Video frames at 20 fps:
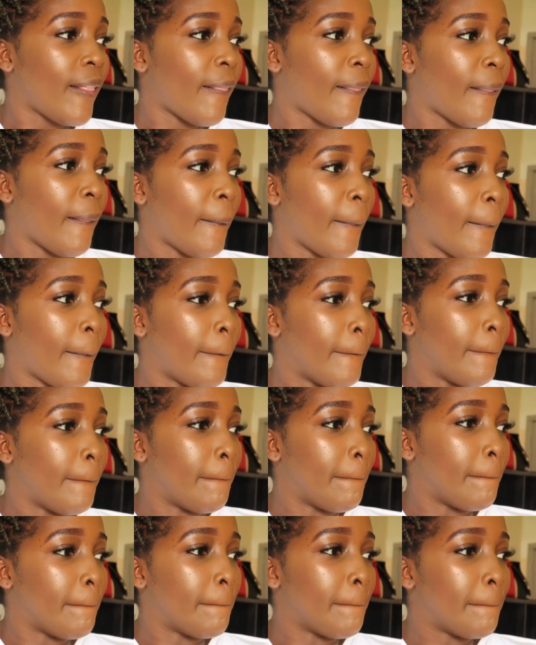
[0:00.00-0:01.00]

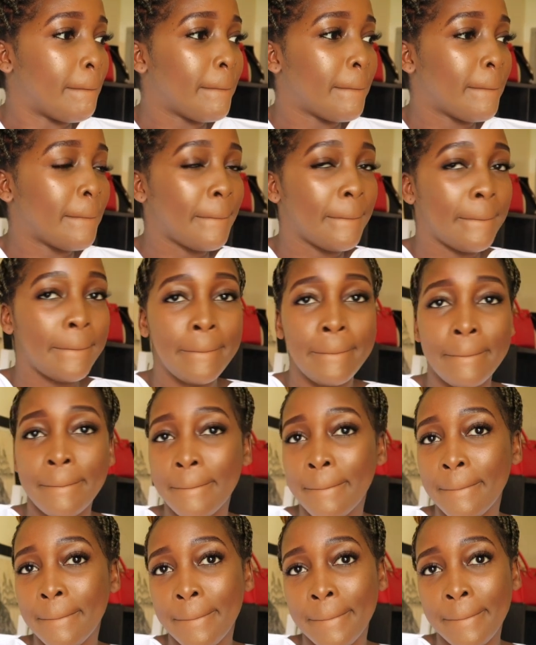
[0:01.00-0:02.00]

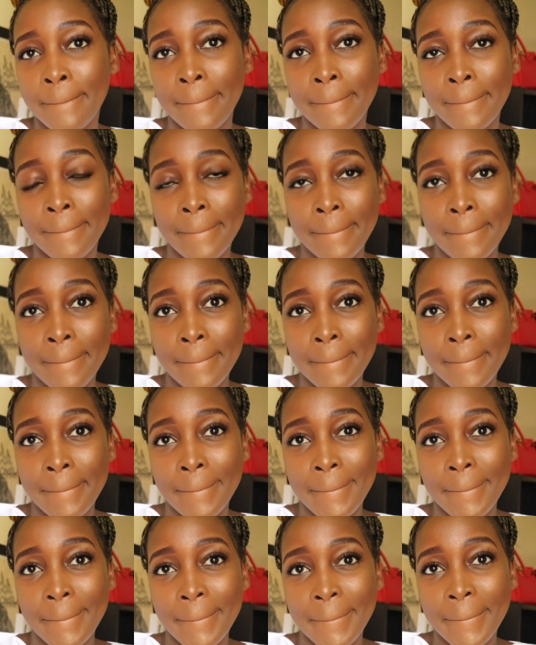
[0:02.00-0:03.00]

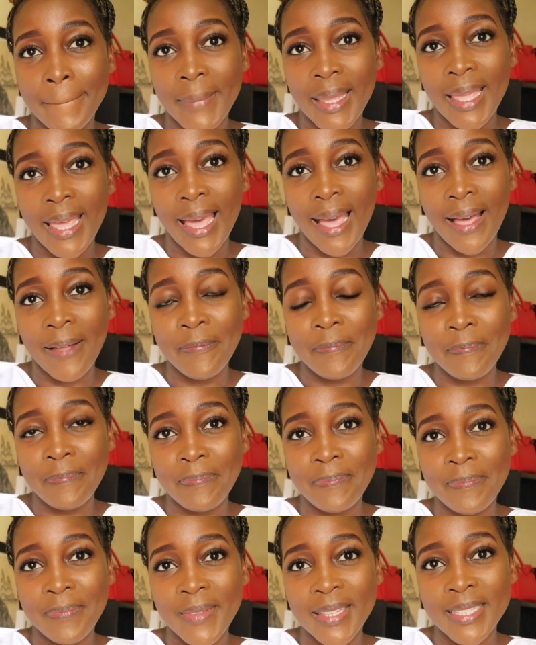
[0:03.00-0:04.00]
Yeah,
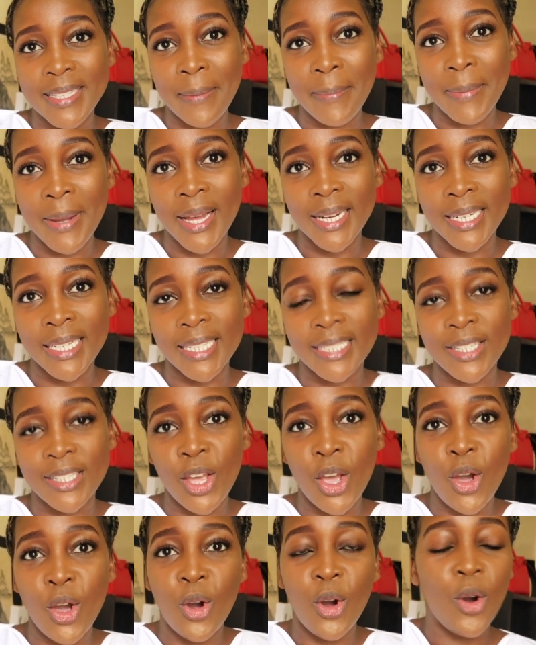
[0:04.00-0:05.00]
that's about it.
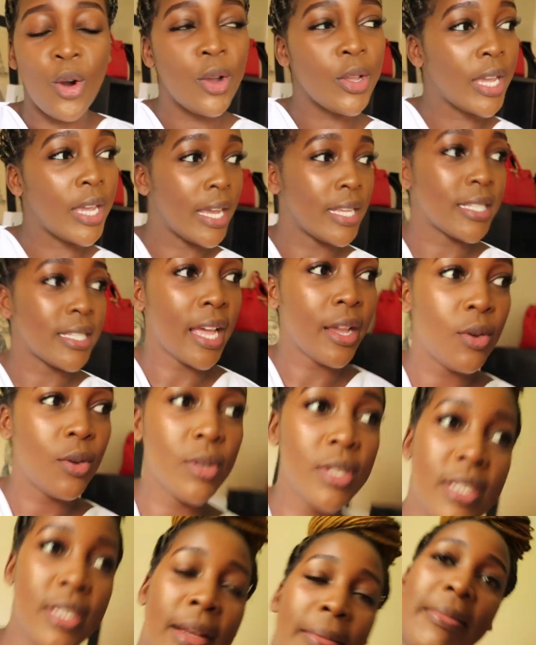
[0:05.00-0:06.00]
Oh, you guys, I
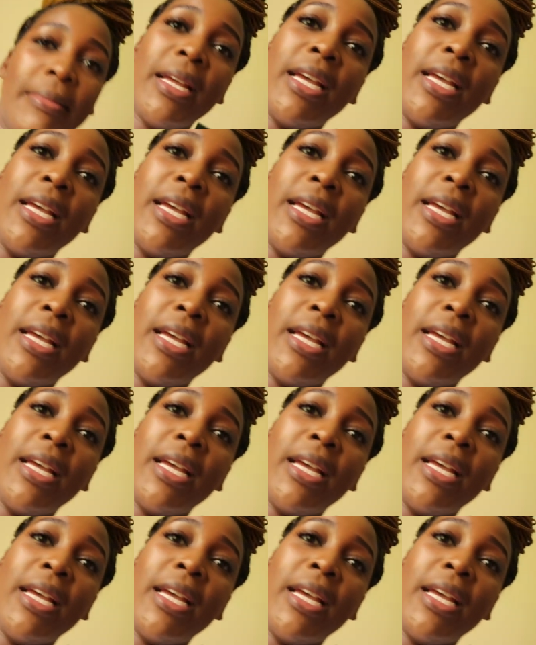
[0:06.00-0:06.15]
got some